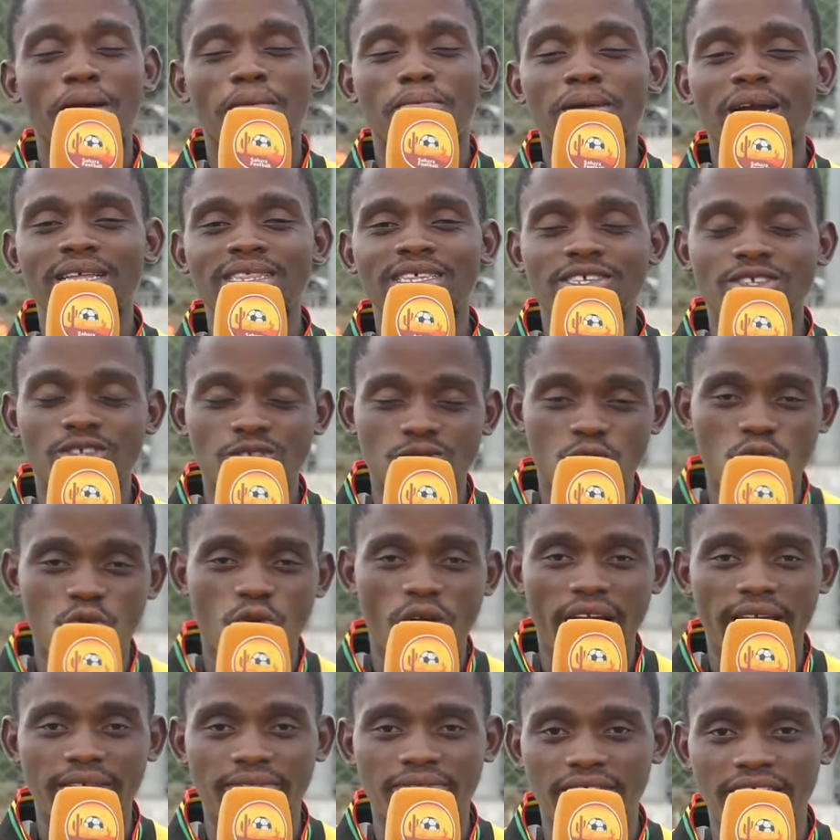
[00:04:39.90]
But this is
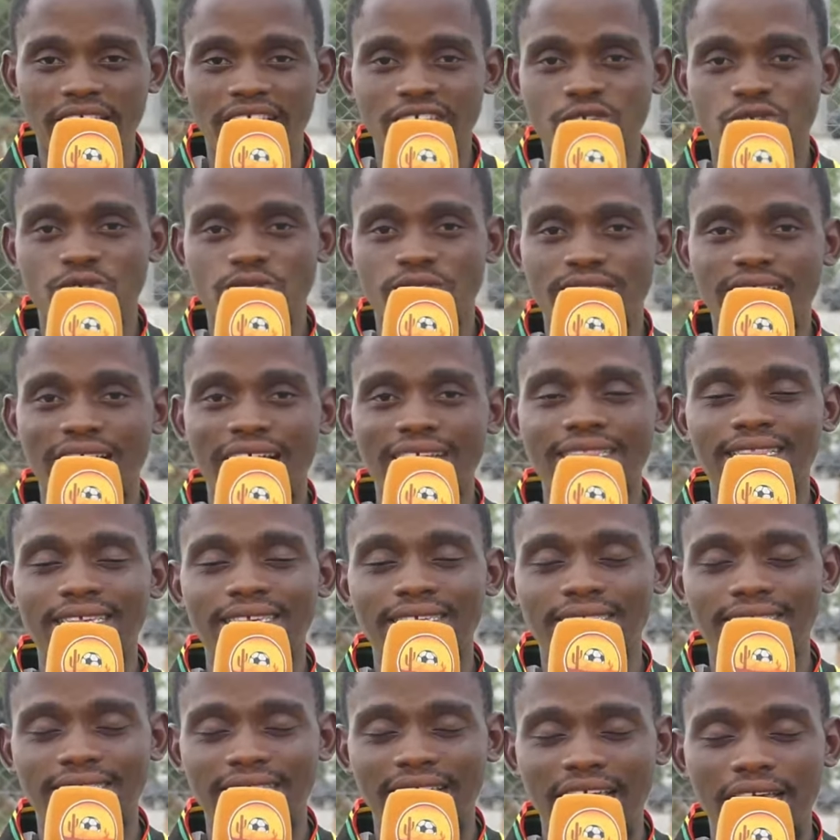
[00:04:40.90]
who I think should start
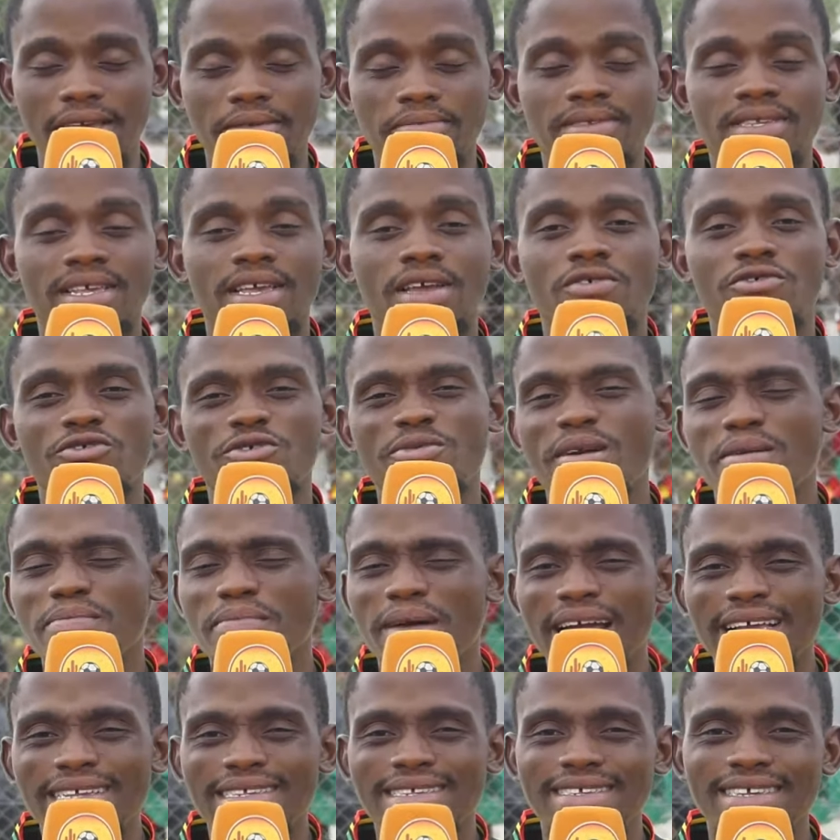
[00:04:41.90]
these games.
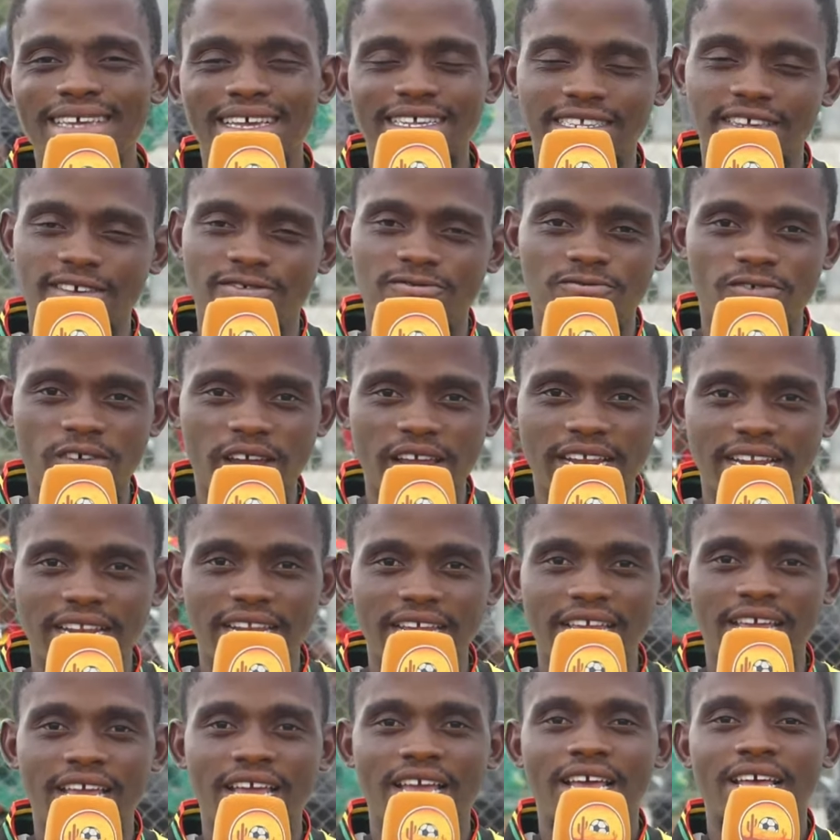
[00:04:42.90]
Remember, it's just a
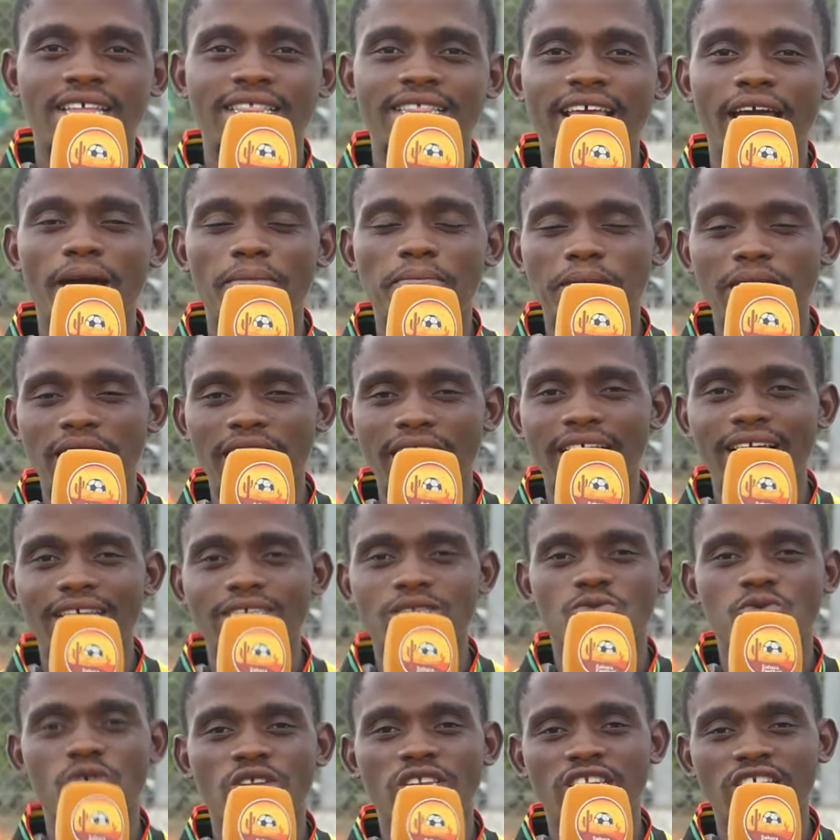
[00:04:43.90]
friendly. There are
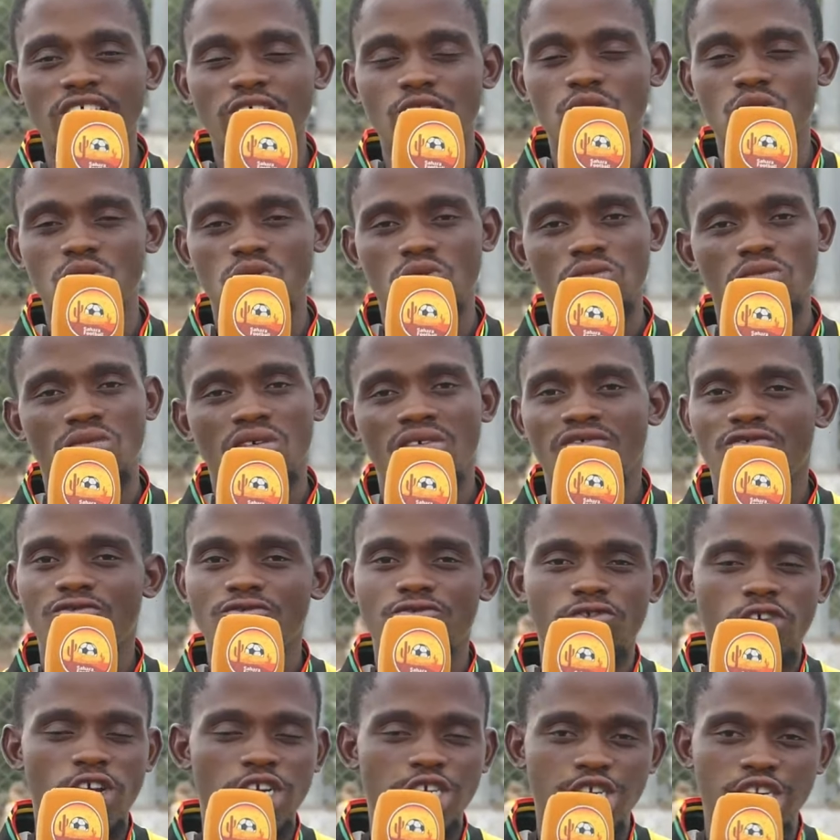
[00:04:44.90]
players we need to
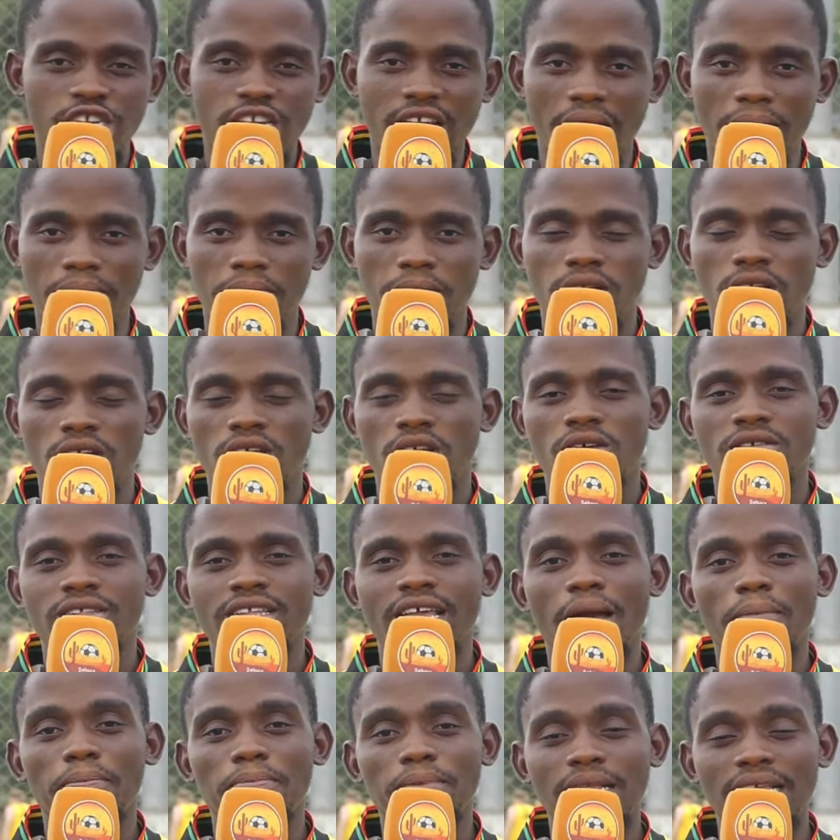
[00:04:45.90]
freshen up.
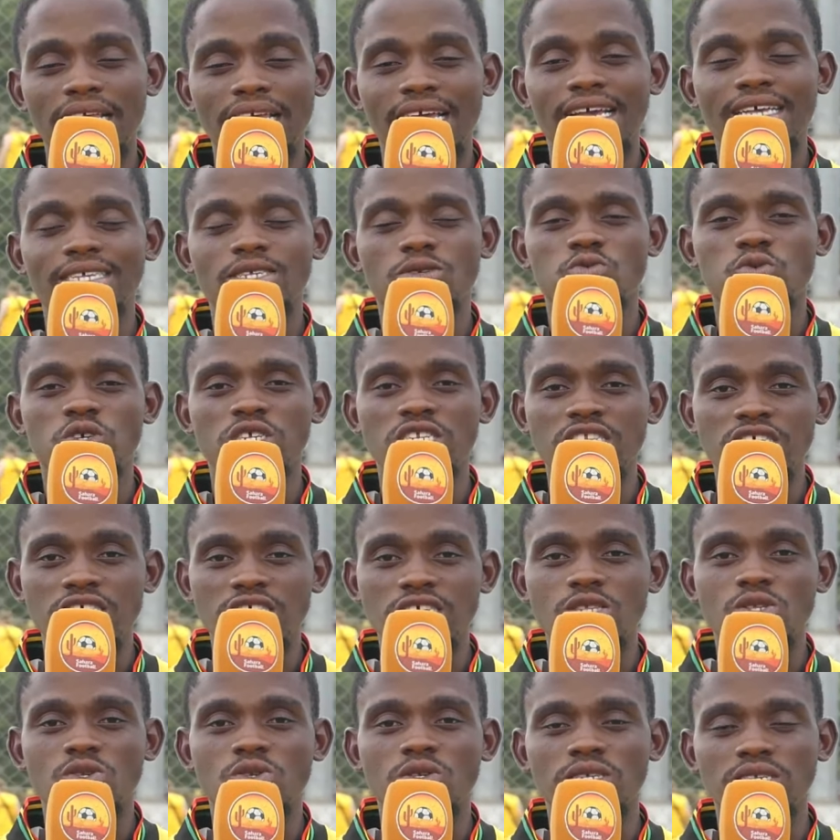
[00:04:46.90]
There are players we
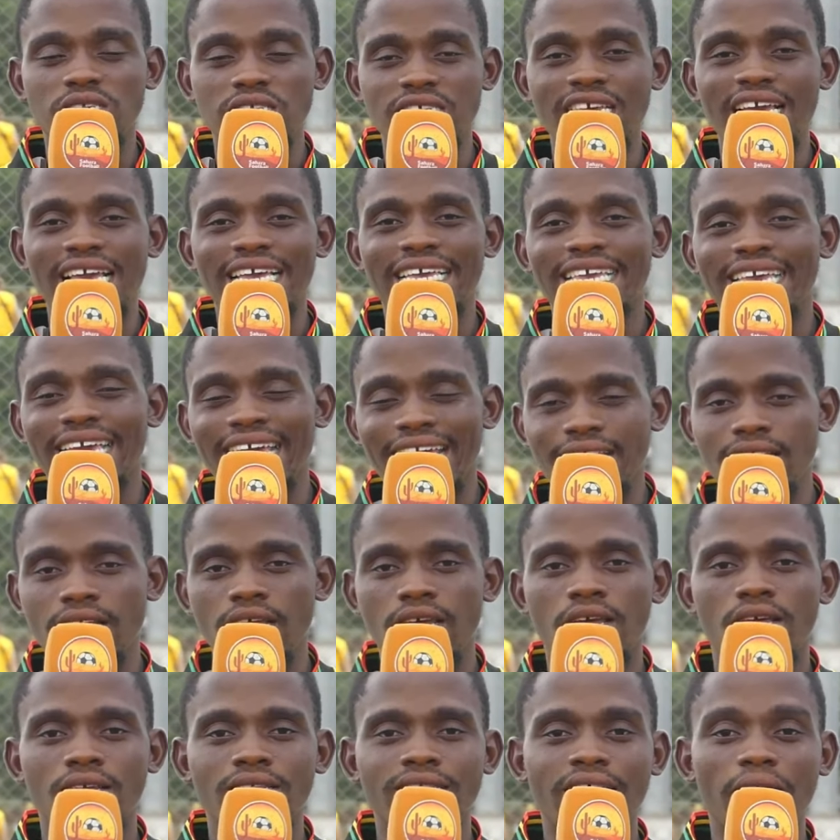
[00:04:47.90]
need to see again.
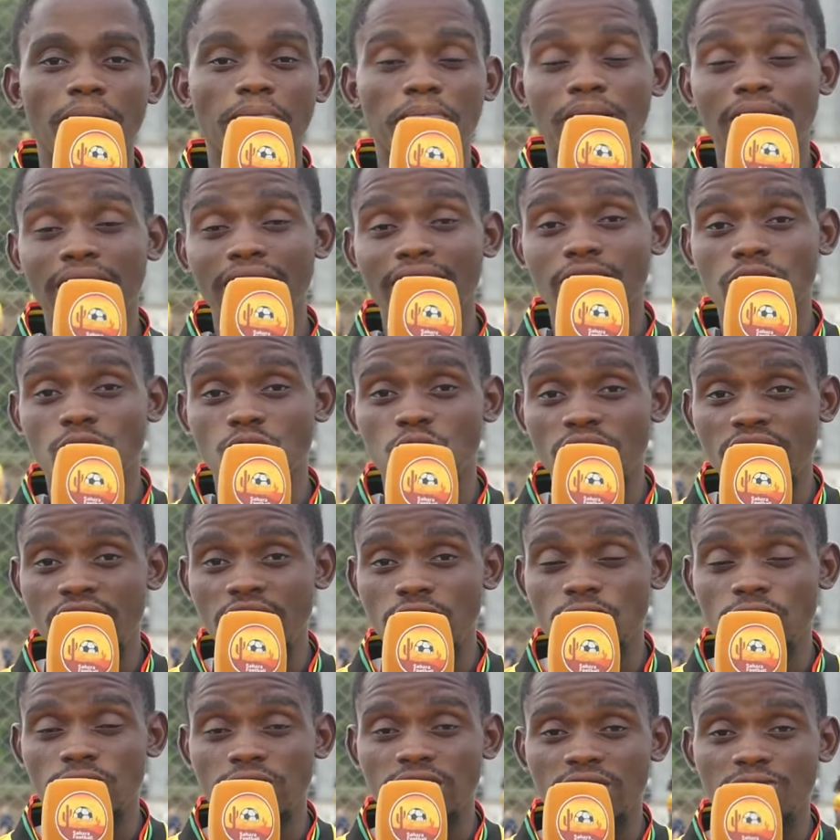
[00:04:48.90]
There are players we
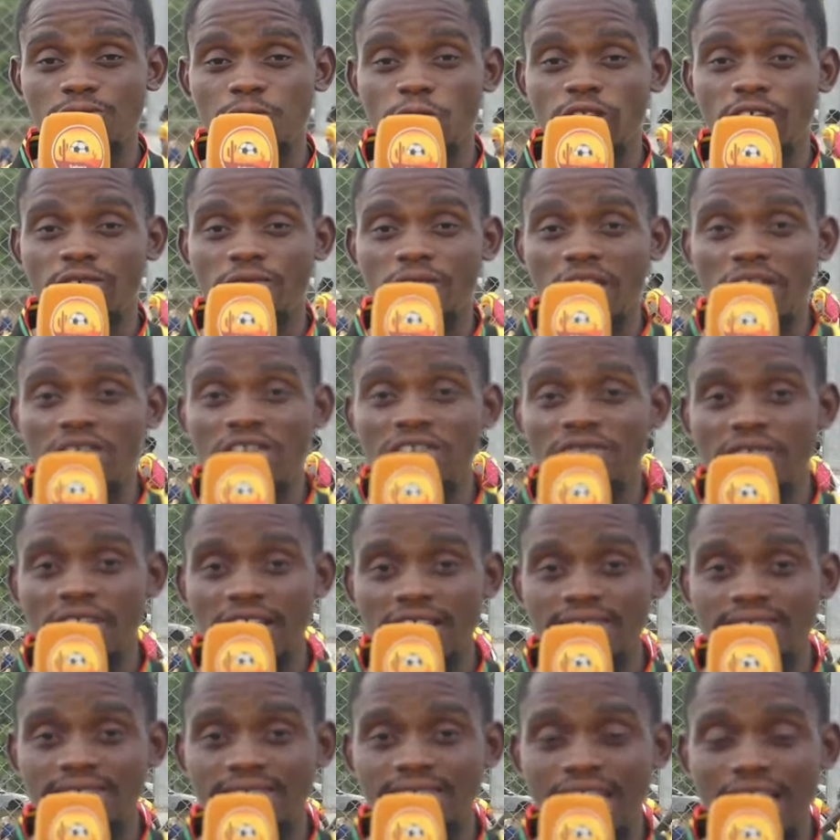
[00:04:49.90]
need to see for the very
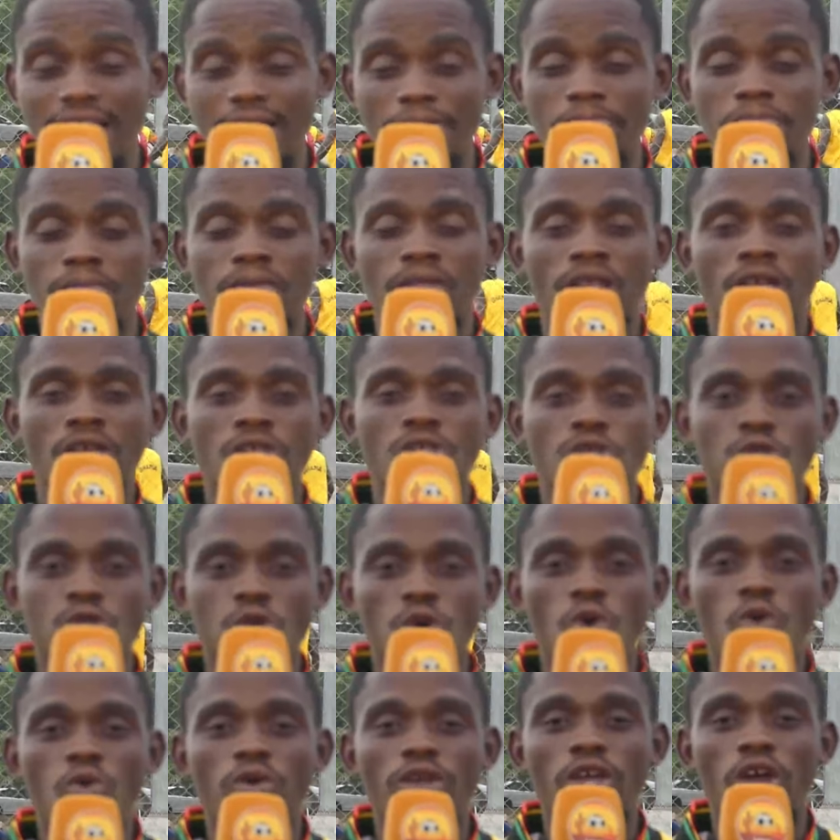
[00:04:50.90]
first time.
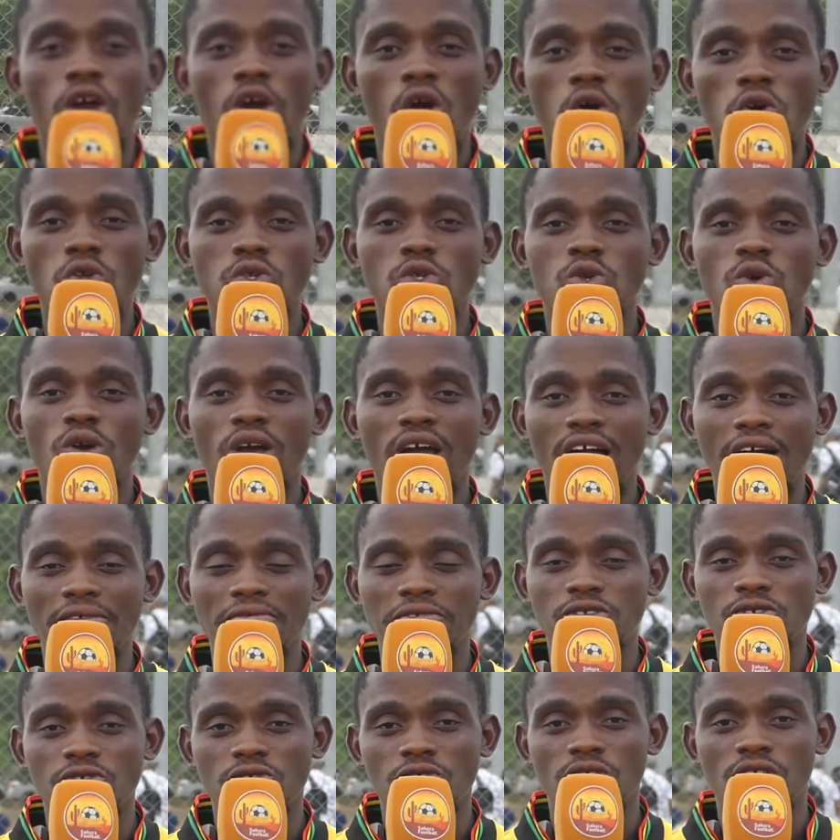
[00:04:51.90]
So we also
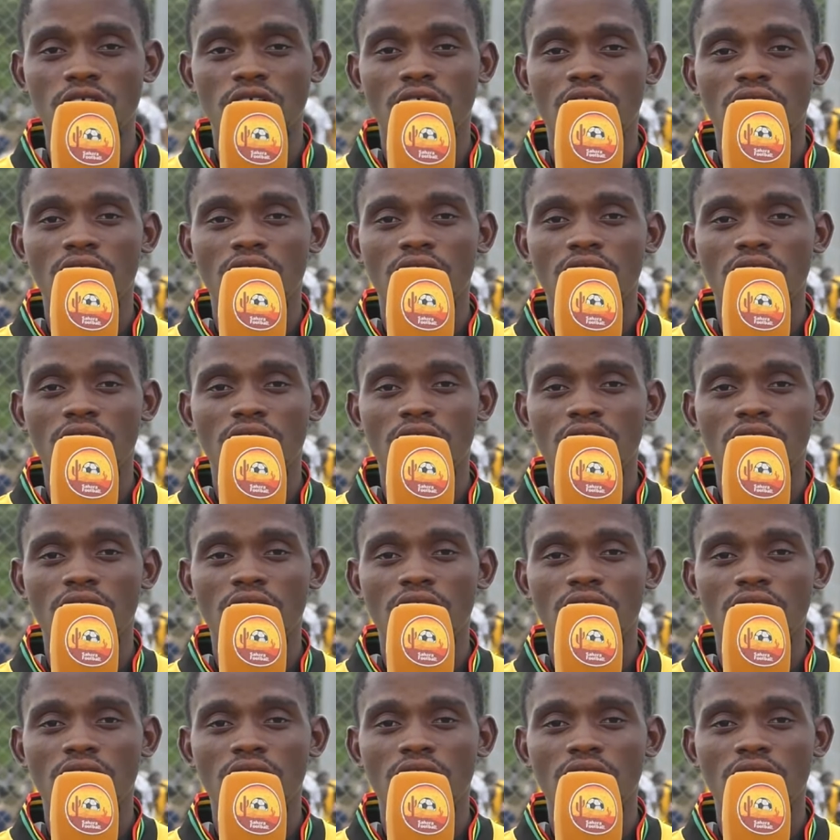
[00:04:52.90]
have to